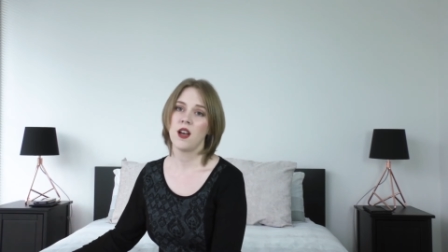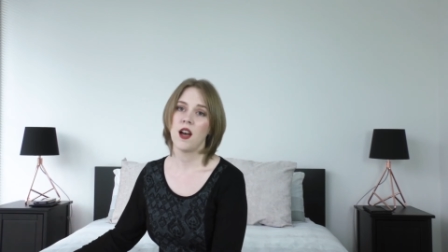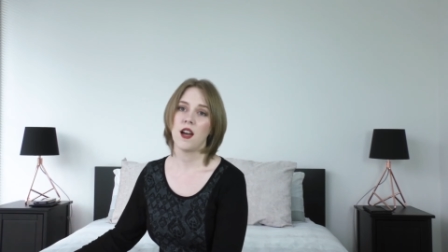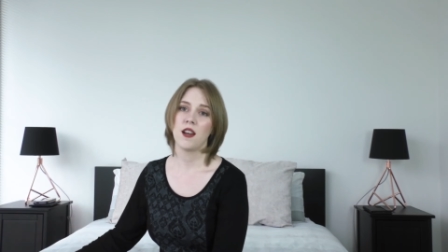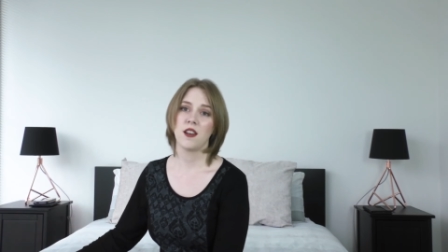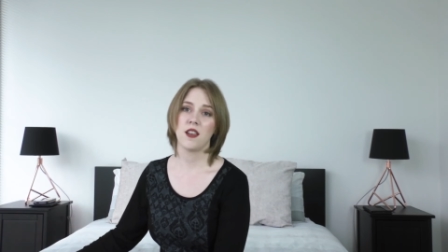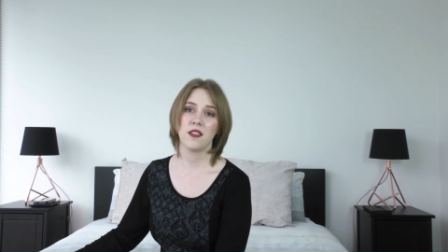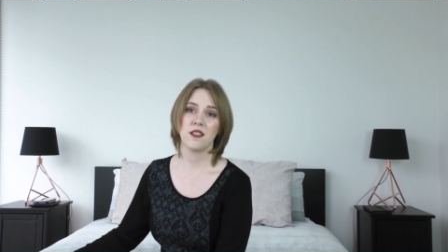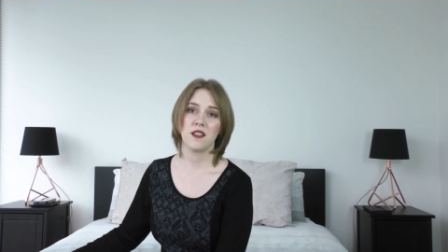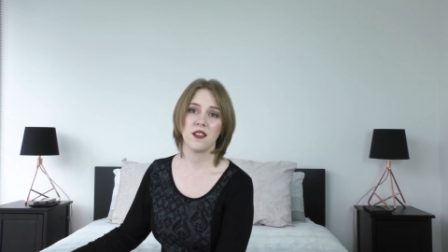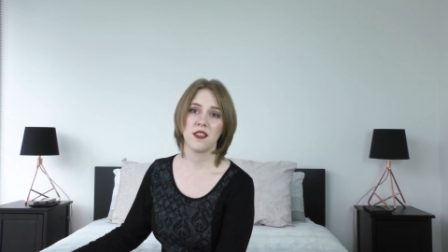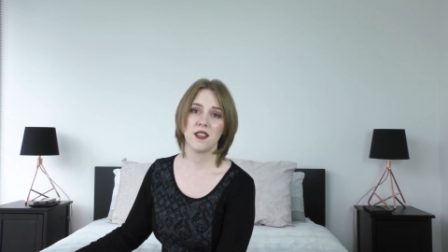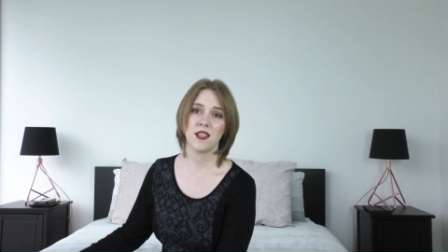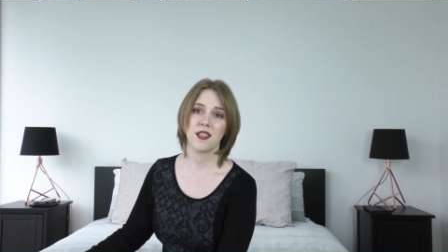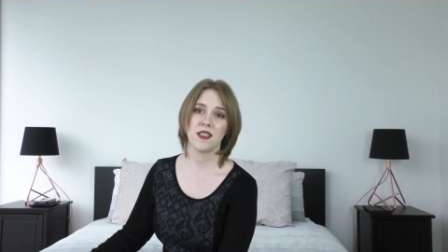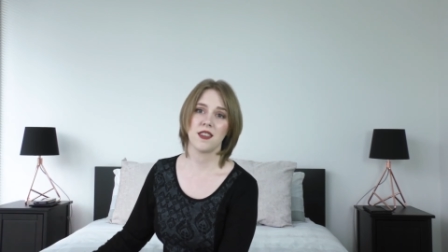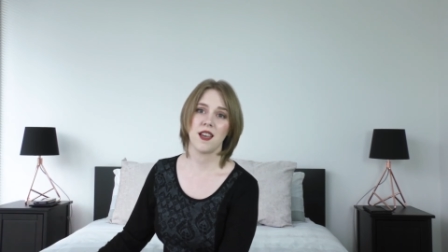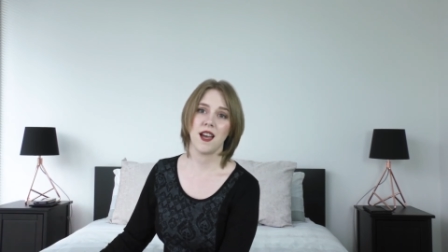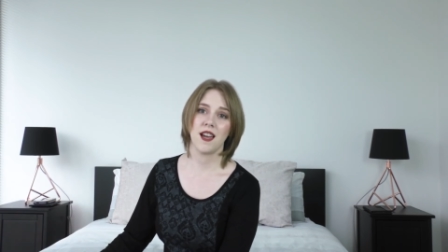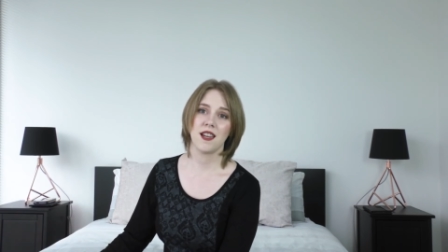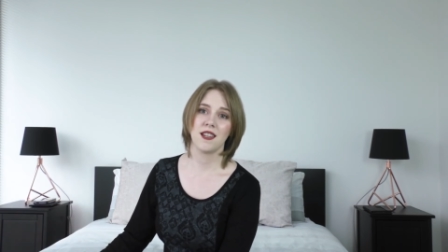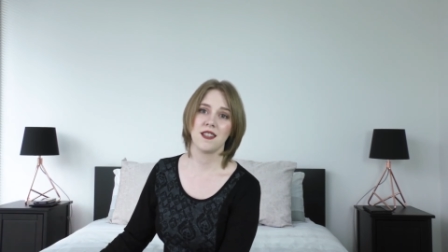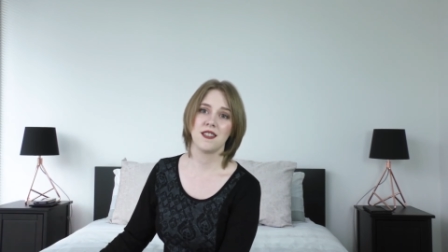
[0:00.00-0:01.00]
Another thing
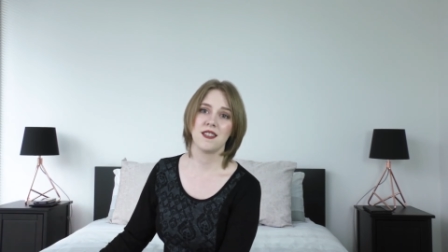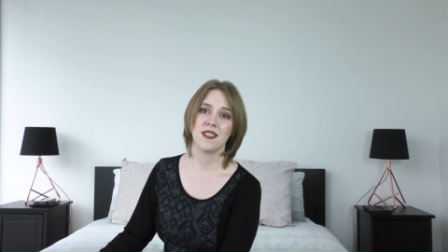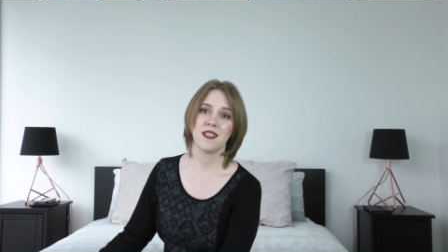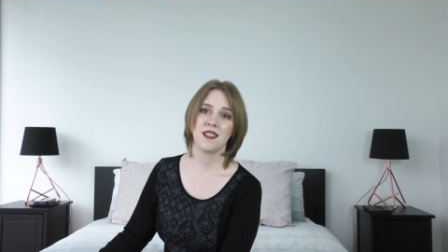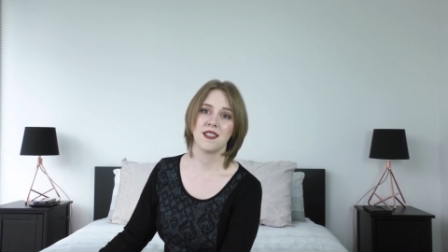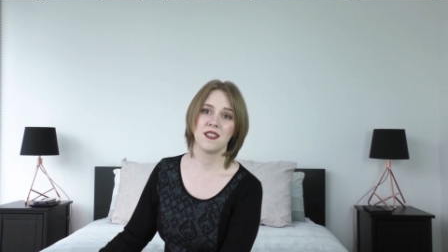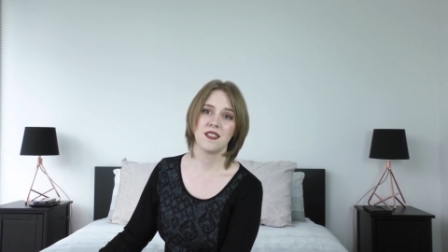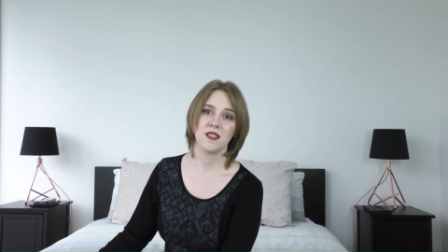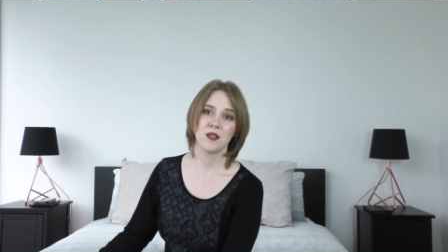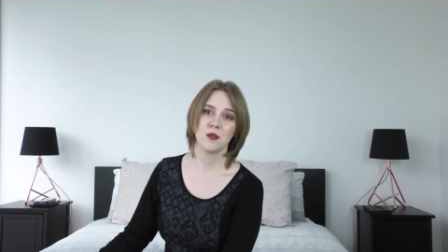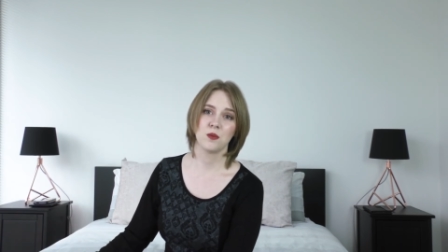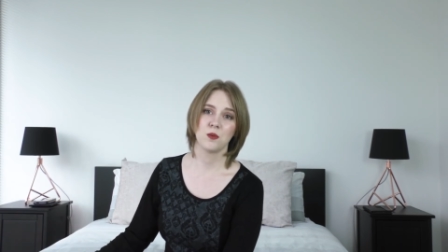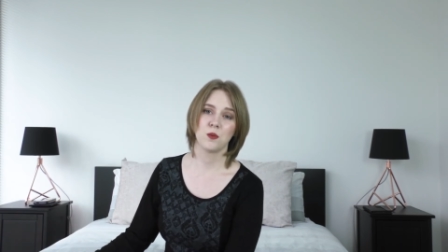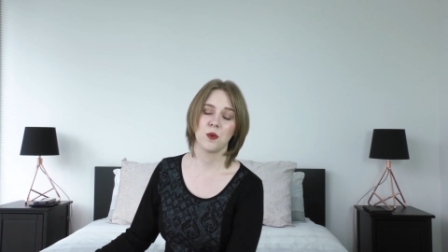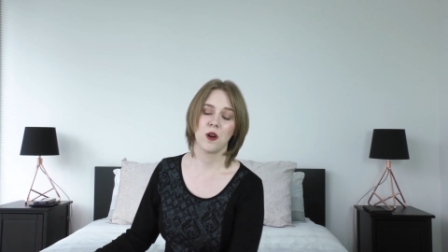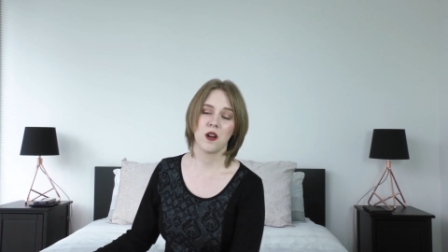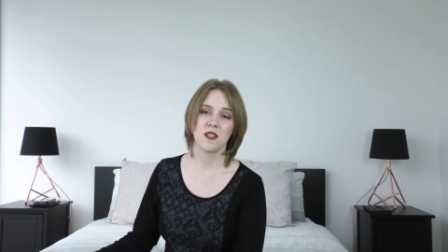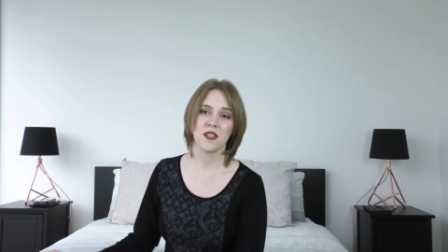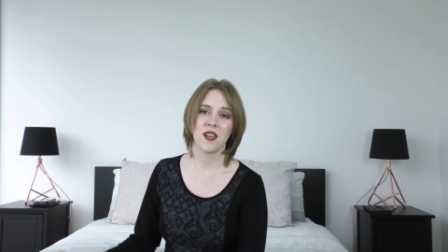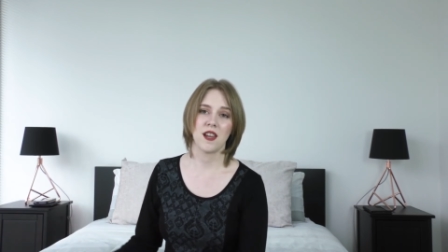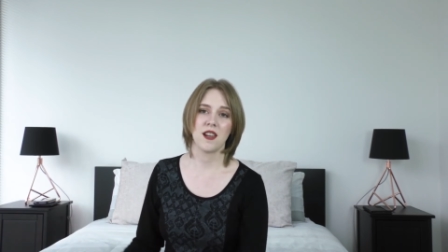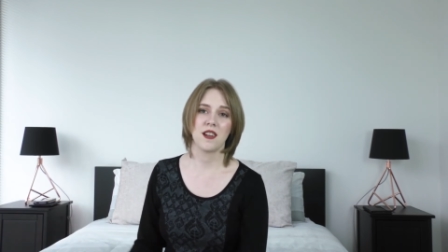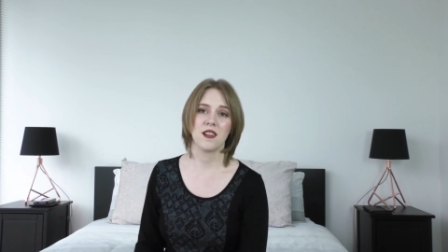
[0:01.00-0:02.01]
that I did
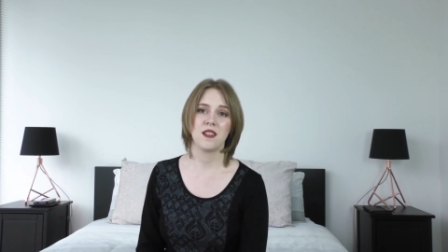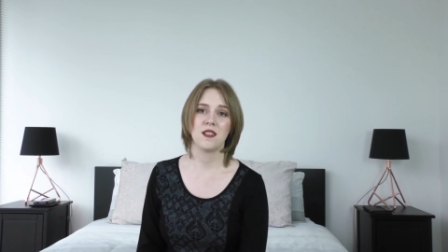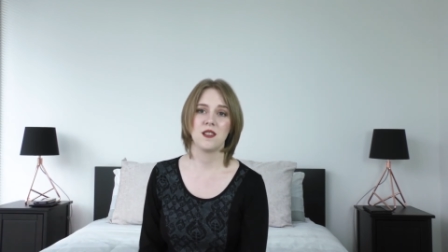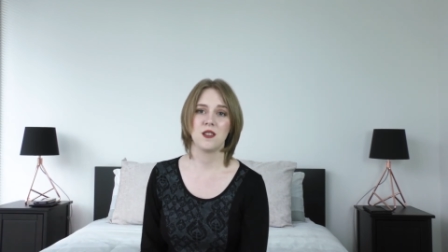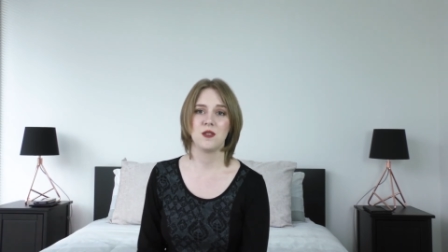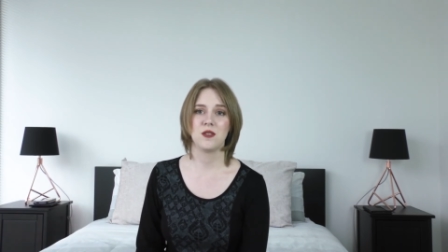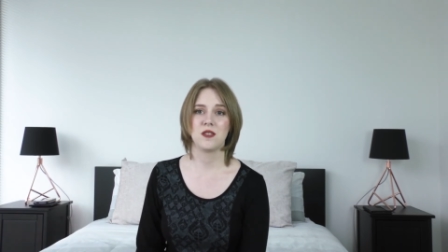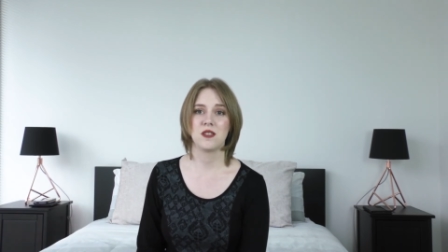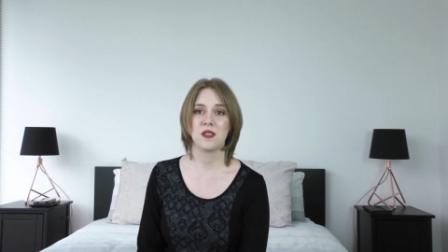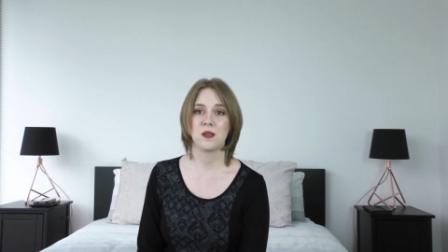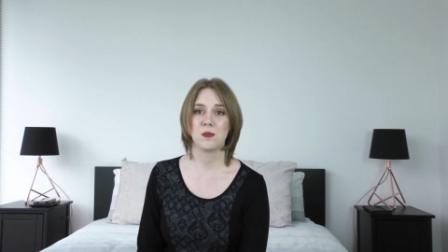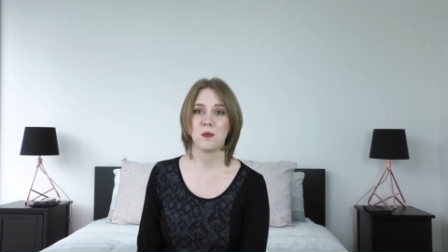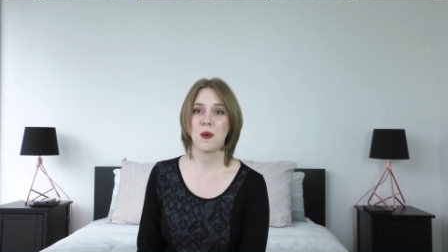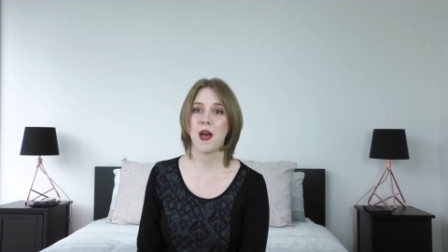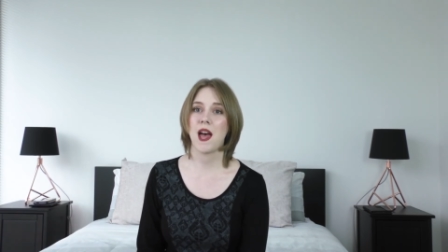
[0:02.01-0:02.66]
was I used